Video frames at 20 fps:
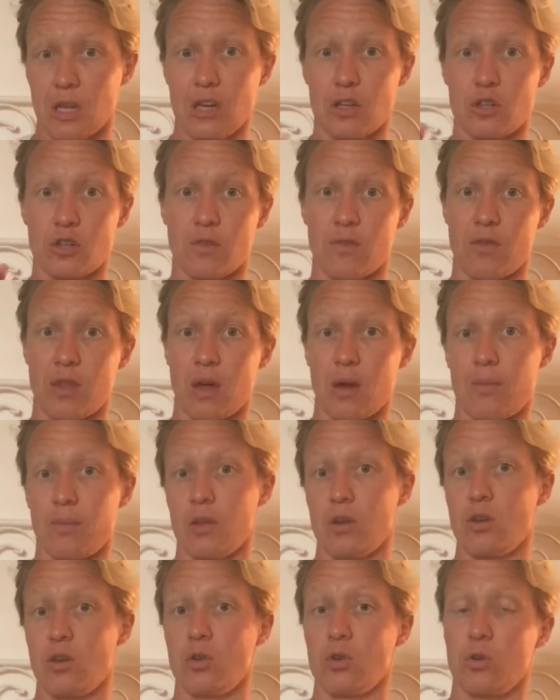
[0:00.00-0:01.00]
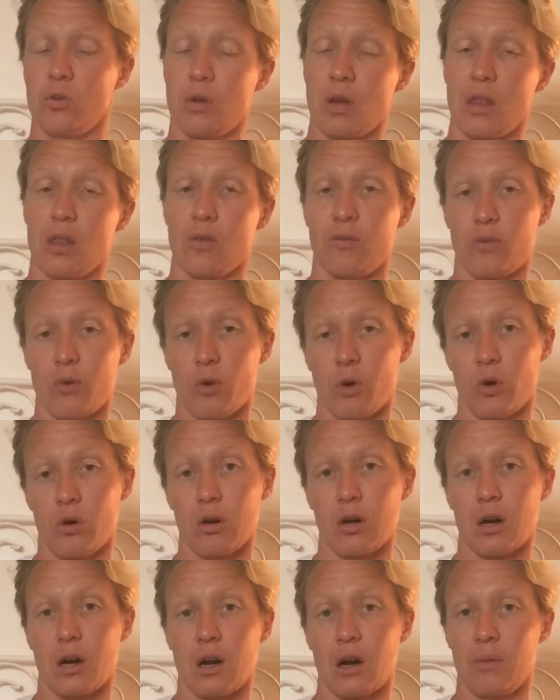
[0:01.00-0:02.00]
each of them, the new and the
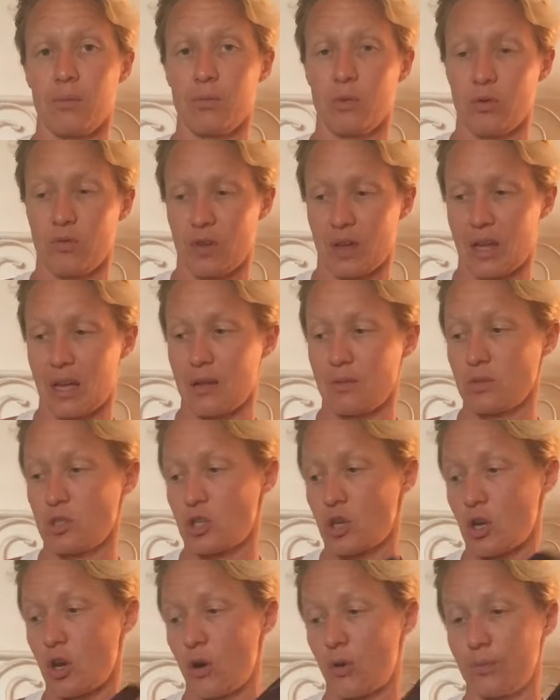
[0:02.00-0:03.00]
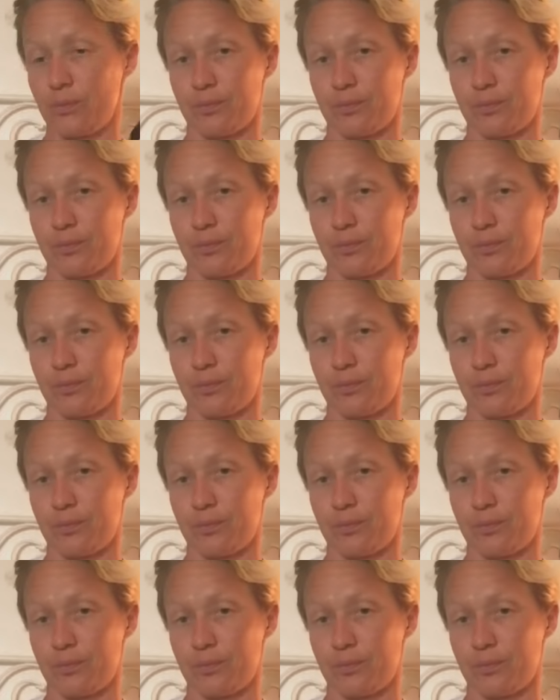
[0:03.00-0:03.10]
full, are moving in. So